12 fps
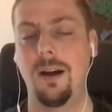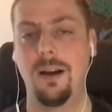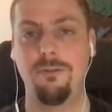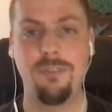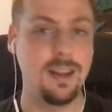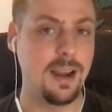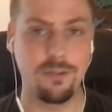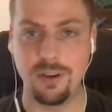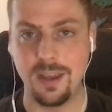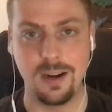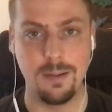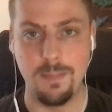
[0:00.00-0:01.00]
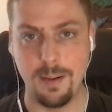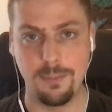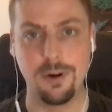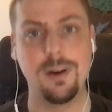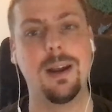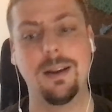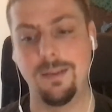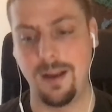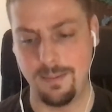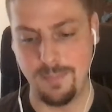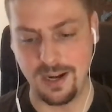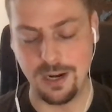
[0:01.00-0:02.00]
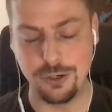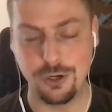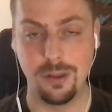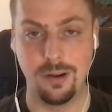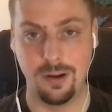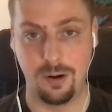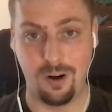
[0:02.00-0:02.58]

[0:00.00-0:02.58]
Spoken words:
fitting everything into memory and making sure the